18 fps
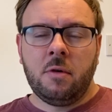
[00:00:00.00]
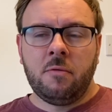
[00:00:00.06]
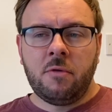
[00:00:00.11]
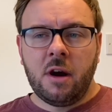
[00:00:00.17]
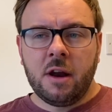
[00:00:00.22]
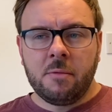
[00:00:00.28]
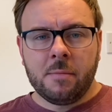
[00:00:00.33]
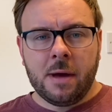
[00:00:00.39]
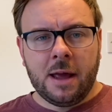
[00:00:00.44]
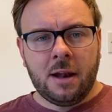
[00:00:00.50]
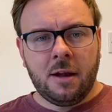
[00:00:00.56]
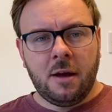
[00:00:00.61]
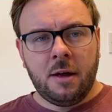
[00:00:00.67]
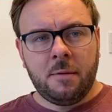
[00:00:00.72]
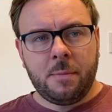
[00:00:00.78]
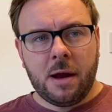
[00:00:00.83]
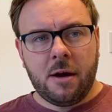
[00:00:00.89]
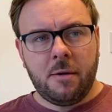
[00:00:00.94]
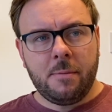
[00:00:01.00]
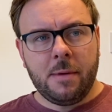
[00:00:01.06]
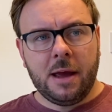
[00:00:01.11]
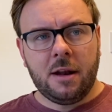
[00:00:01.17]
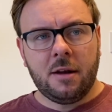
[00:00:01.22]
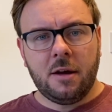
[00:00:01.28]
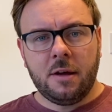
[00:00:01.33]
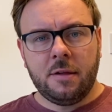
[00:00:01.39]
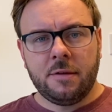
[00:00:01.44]
running main line, pair of
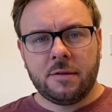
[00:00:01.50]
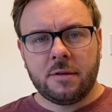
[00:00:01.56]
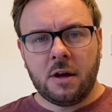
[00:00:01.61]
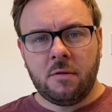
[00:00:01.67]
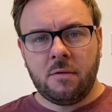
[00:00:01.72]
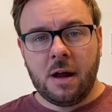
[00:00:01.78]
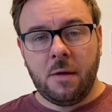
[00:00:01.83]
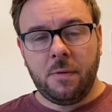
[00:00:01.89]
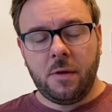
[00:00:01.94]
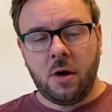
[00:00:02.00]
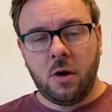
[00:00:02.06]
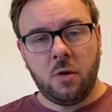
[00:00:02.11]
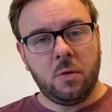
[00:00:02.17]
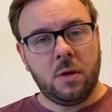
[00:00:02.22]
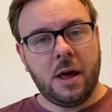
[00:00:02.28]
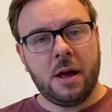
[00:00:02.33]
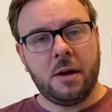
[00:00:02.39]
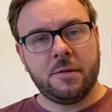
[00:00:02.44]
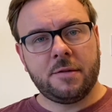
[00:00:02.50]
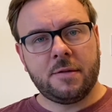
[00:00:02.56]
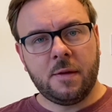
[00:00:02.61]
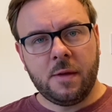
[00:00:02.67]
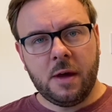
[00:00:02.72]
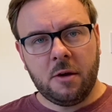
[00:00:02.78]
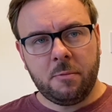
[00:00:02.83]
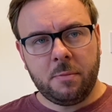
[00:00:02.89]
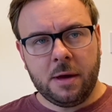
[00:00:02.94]
main lines around the whole layout. So
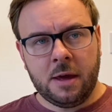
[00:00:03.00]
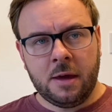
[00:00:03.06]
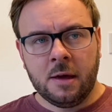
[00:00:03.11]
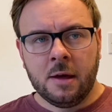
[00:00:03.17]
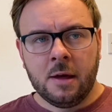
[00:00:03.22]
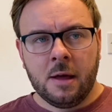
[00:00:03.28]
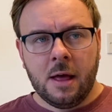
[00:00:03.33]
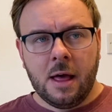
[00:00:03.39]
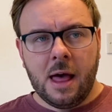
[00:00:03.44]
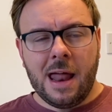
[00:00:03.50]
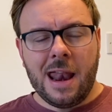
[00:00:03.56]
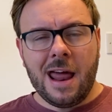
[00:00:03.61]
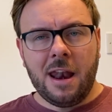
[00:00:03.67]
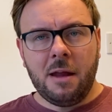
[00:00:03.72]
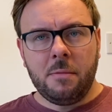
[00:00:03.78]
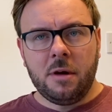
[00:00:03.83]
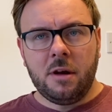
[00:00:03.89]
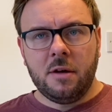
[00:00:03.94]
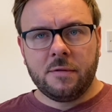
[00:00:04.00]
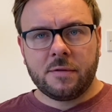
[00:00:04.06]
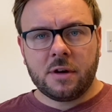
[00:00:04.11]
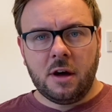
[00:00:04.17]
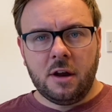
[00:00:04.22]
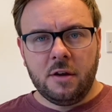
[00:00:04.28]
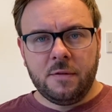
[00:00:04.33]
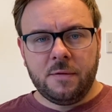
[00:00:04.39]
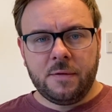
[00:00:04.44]
there'll be an element of
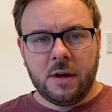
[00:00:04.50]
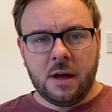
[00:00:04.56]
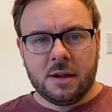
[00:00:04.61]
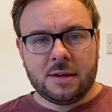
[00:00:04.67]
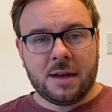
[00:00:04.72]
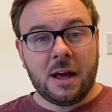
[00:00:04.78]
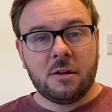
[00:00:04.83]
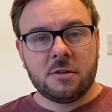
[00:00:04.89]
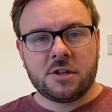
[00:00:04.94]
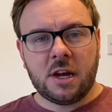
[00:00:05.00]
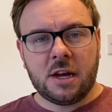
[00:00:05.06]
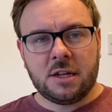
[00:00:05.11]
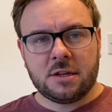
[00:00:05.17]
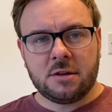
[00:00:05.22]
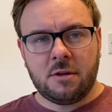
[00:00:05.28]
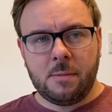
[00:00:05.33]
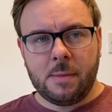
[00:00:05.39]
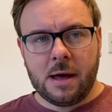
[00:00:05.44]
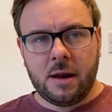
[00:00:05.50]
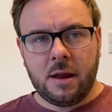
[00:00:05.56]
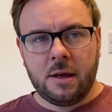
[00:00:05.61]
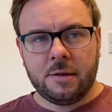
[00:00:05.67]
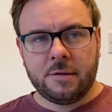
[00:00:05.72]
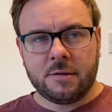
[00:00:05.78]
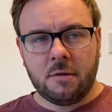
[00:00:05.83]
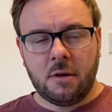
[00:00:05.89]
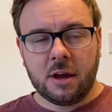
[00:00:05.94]
kind of tail chaser about
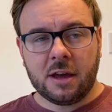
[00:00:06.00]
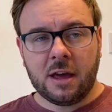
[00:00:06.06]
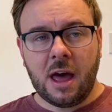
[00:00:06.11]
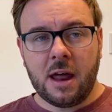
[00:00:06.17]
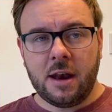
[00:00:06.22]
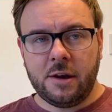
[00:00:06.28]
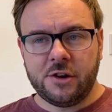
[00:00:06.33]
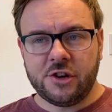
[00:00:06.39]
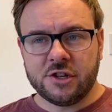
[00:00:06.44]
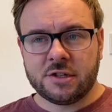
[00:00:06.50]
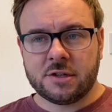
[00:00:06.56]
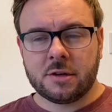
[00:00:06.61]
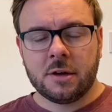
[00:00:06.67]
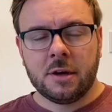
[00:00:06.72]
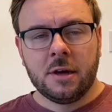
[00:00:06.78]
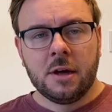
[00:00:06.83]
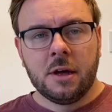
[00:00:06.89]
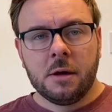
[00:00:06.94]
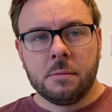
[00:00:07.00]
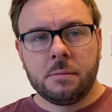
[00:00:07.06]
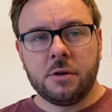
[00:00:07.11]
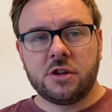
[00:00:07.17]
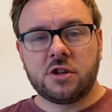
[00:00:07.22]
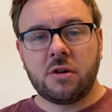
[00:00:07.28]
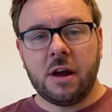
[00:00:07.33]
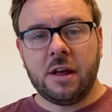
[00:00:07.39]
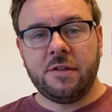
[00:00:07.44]
it, so I can just put
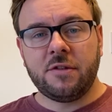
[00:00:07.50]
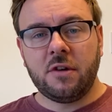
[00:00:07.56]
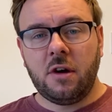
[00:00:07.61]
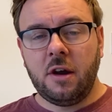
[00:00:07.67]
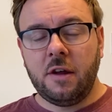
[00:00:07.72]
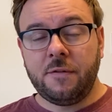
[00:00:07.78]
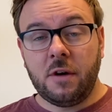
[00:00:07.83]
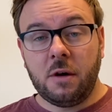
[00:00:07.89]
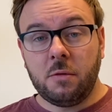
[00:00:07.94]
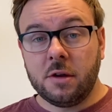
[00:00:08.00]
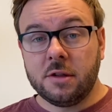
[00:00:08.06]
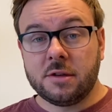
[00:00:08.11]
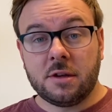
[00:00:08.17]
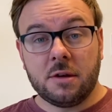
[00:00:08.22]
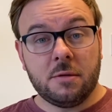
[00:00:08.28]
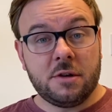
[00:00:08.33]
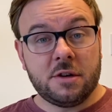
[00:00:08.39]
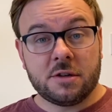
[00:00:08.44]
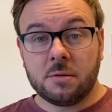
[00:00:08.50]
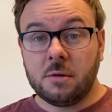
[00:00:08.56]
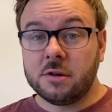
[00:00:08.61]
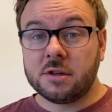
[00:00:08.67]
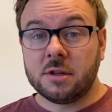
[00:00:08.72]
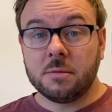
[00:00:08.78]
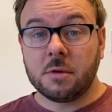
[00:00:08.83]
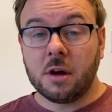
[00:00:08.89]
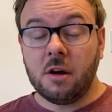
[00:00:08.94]
trains on if I want to and just watch
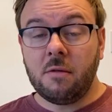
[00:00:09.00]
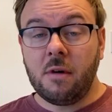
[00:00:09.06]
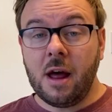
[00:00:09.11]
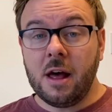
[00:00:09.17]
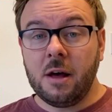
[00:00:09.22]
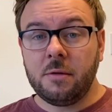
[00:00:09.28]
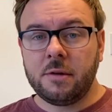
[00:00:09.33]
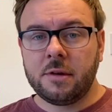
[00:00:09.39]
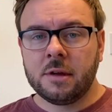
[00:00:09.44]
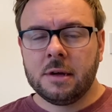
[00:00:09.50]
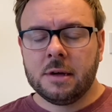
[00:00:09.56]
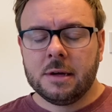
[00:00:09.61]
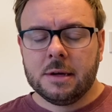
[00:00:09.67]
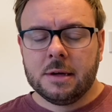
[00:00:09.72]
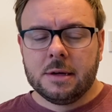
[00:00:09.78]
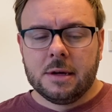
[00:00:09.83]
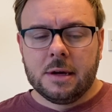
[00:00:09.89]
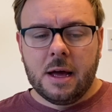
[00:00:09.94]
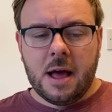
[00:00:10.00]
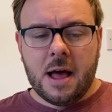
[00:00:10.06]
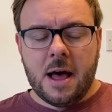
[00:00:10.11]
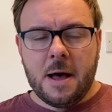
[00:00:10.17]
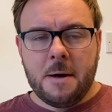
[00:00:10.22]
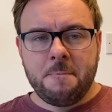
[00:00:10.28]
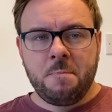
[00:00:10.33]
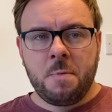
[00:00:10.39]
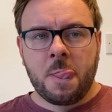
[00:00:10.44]
them go round.
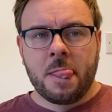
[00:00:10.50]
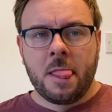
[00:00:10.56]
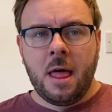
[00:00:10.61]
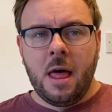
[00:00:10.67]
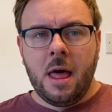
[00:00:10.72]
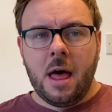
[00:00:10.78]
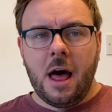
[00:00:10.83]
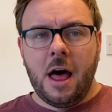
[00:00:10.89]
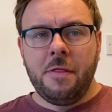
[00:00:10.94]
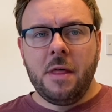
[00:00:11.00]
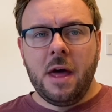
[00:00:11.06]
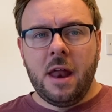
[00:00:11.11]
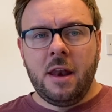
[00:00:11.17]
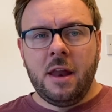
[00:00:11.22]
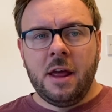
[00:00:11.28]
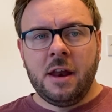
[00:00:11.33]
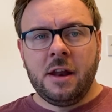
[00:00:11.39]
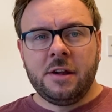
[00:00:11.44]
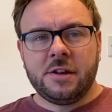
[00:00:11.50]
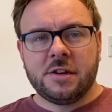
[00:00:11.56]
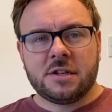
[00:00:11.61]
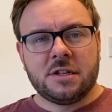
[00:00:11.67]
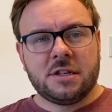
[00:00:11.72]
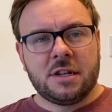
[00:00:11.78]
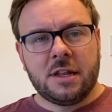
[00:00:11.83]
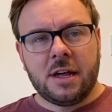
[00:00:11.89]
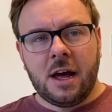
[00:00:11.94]
And then in addition
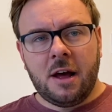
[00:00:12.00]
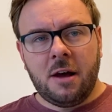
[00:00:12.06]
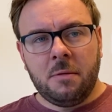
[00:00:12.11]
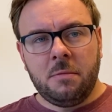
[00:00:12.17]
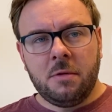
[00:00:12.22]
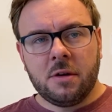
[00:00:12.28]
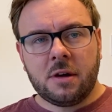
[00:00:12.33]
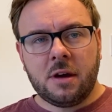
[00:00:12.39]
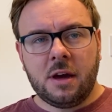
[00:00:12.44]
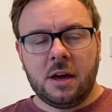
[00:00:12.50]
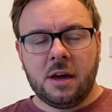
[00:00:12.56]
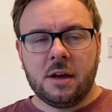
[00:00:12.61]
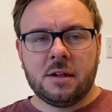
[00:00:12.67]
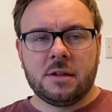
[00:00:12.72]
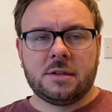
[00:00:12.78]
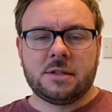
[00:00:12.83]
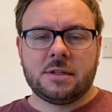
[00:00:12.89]
to that, I'm looking at